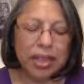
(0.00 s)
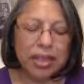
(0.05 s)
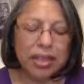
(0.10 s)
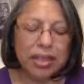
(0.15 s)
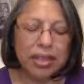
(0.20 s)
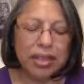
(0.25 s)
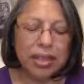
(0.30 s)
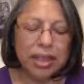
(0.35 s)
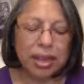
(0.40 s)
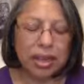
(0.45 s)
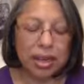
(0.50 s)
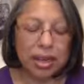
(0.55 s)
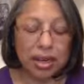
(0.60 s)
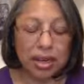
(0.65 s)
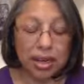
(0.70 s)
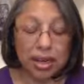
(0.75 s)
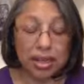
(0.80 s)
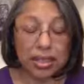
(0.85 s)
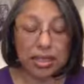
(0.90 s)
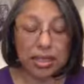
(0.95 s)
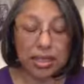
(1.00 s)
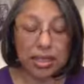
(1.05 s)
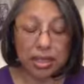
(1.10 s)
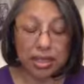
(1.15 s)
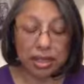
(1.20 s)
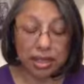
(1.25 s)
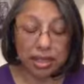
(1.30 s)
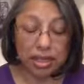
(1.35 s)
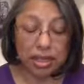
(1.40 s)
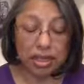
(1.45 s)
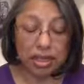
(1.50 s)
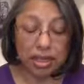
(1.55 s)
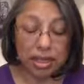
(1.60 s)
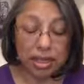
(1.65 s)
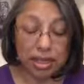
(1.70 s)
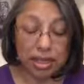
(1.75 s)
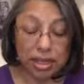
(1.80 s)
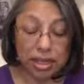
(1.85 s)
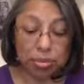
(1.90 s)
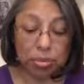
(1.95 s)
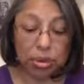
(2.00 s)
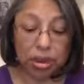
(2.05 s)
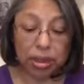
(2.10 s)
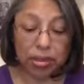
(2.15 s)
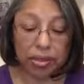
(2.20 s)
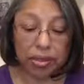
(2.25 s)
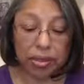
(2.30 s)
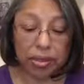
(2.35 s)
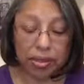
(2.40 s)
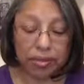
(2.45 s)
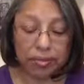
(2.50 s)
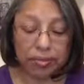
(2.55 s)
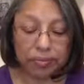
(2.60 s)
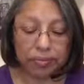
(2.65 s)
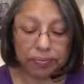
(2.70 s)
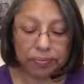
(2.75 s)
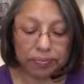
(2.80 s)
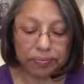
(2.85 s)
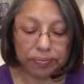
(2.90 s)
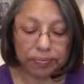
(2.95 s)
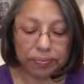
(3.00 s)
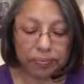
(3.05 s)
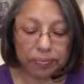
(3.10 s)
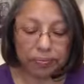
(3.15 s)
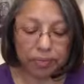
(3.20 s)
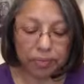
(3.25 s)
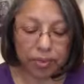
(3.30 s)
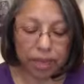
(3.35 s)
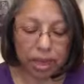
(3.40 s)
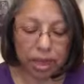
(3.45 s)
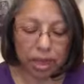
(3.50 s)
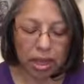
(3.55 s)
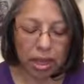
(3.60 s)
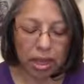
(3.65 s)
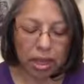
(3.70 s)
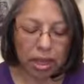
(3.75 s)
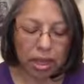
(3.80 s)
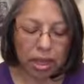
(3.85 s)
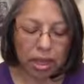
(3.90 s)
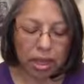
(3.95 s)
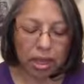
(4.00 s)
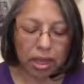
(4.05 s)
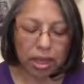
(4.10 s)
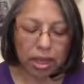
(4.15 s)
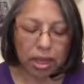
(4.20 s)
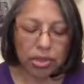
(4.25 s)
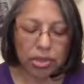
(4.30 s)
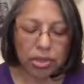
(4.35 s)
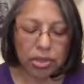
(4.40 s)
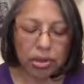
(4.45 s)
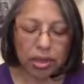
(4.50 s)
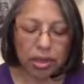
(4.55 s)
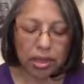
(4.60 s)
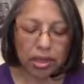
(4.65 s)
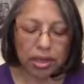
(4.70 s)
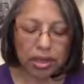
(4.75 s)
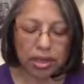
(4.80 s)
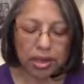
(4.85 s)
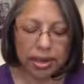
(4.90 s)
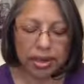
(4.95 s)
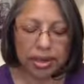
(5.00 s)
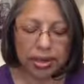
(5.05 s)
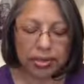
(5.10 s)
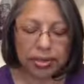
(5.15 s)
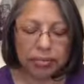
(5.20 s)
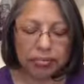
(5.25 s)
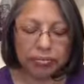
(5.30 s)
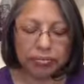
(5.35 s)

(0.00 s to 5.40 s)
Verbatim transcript: Taking a nice, easy, deep breath in. And as you exhale,